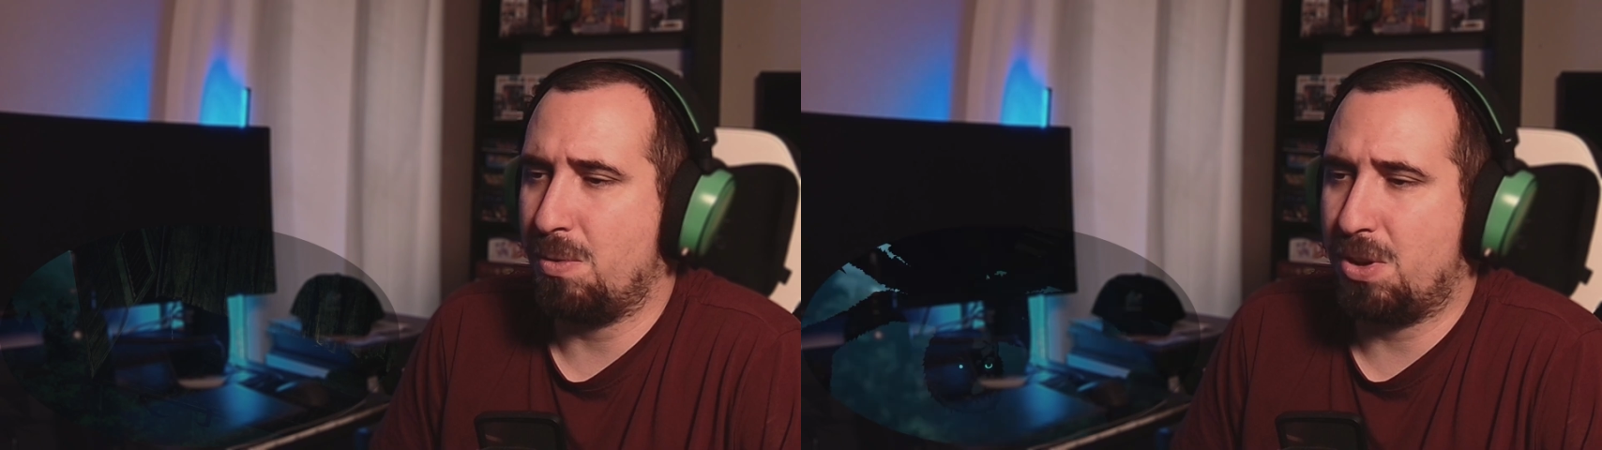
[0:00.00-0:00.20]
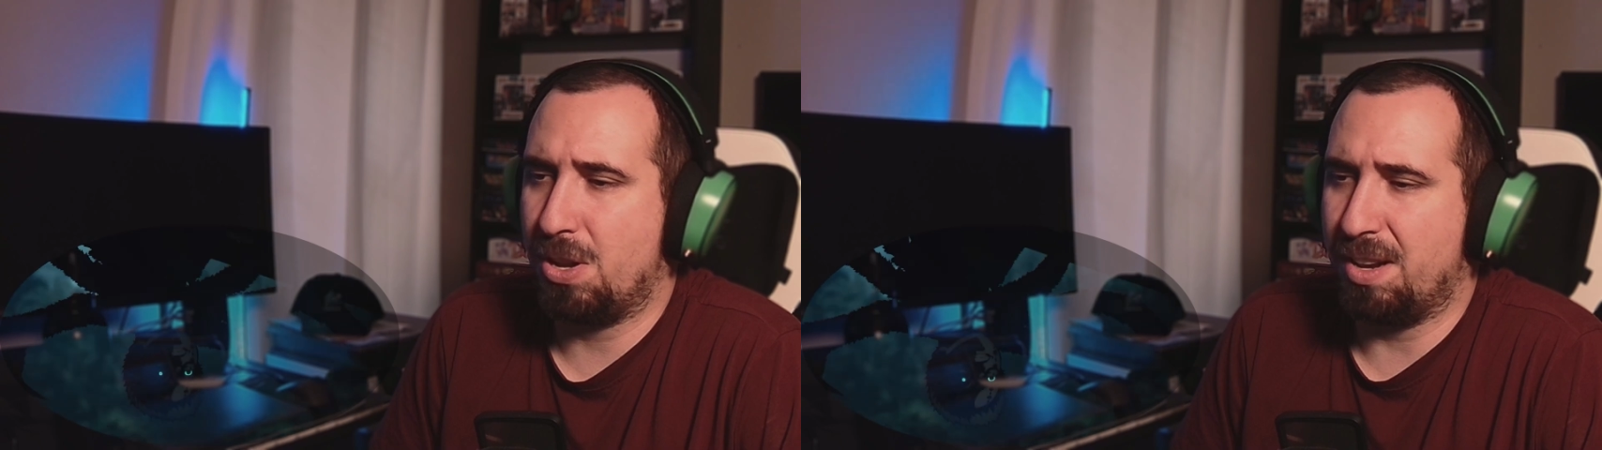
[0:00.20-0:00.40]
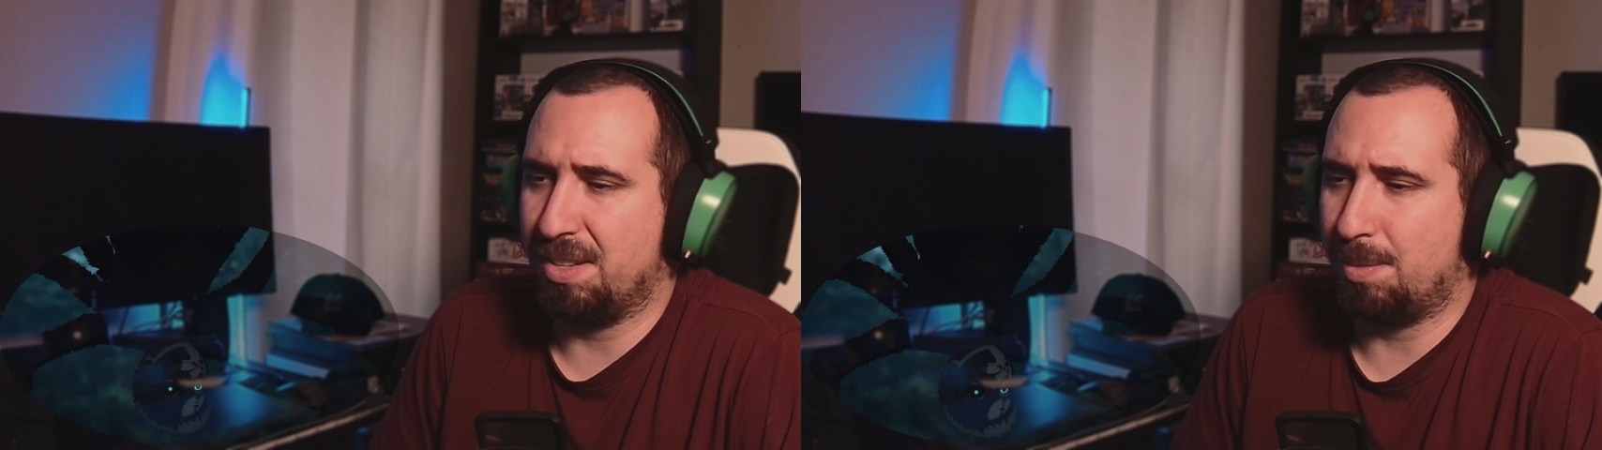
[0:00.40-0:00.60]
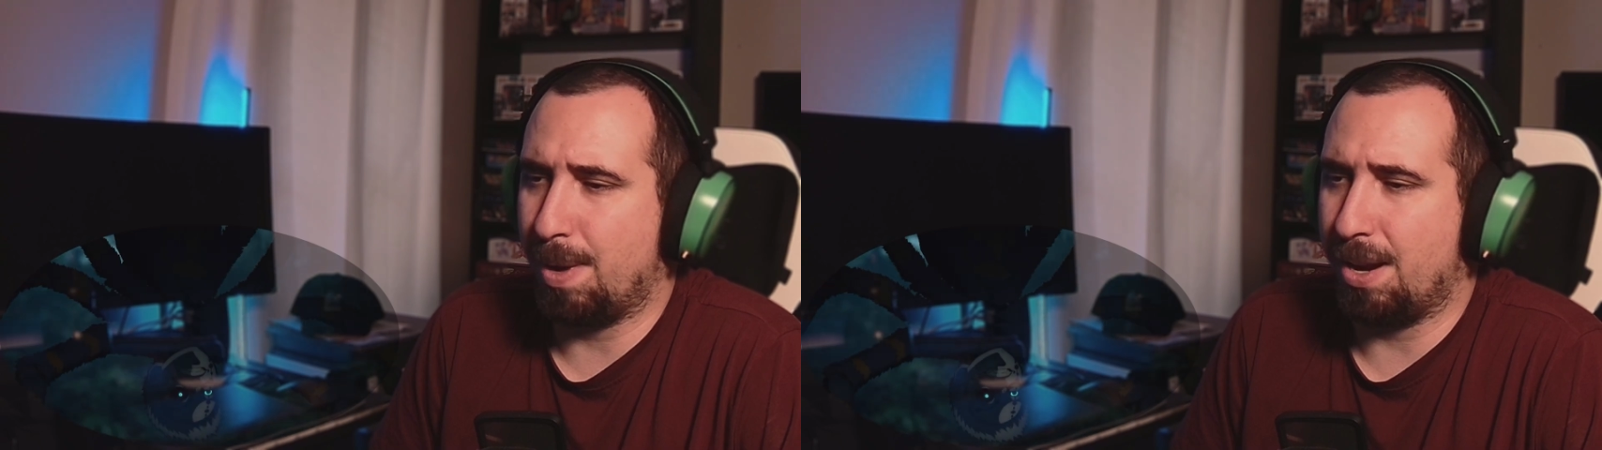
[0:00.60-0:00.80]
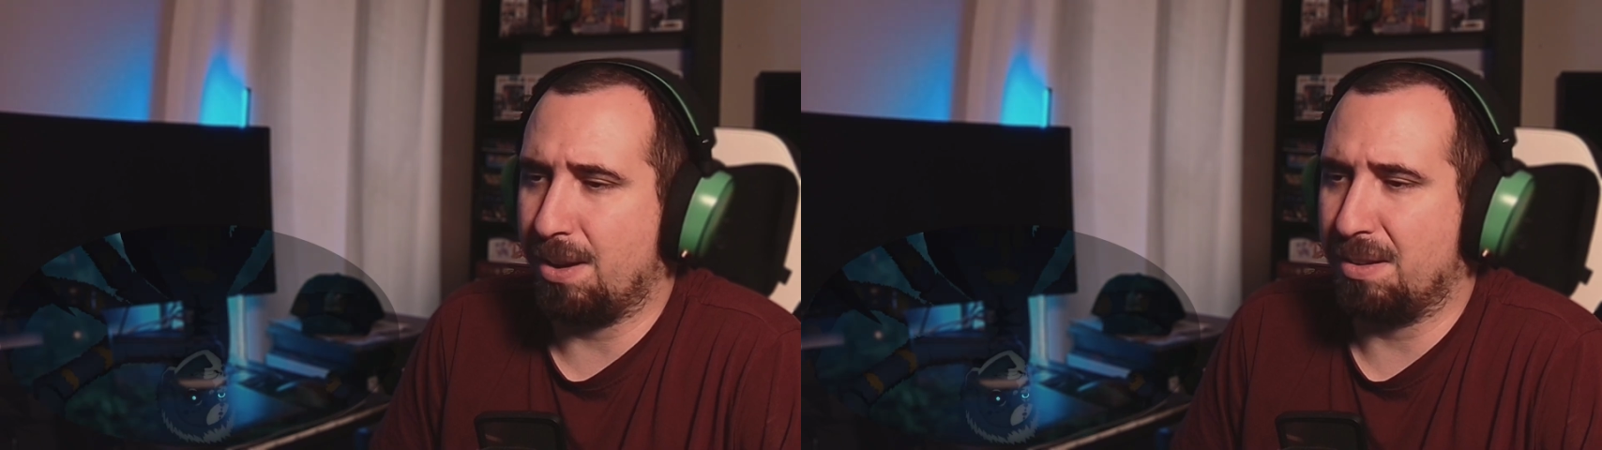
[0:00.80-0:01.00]
good, a
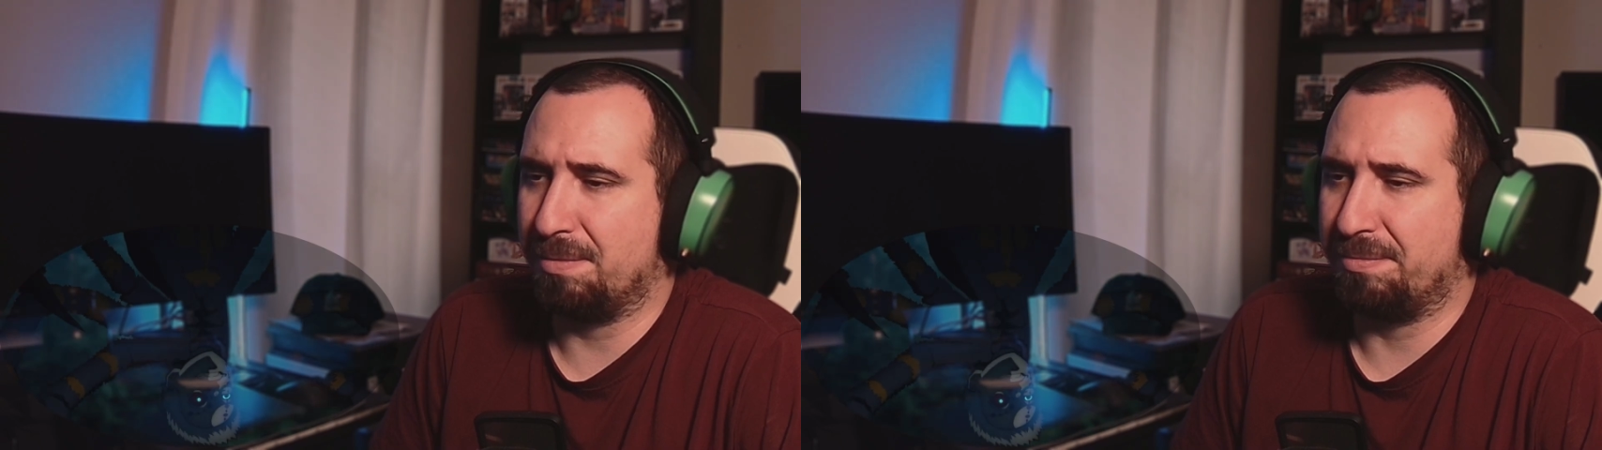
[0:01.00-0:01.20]
spider.